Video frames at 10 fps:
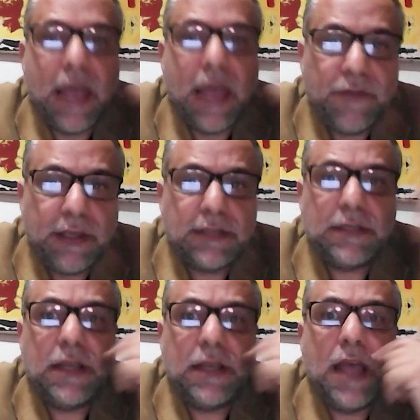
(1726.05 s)

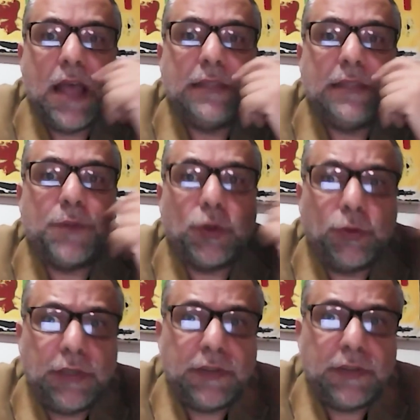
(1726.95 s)
efficacy, and
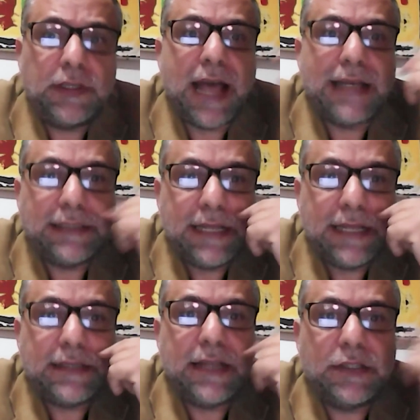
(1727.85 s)
productivity,
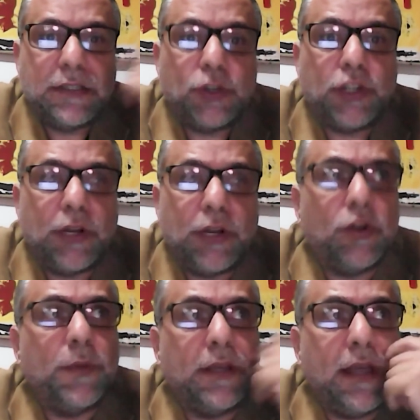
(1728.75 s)
assets and social,
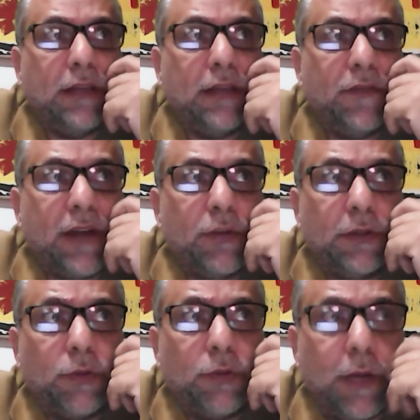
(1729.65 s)
economic, and
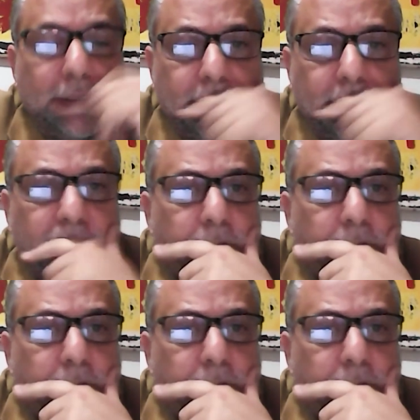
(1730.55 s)
environment ones.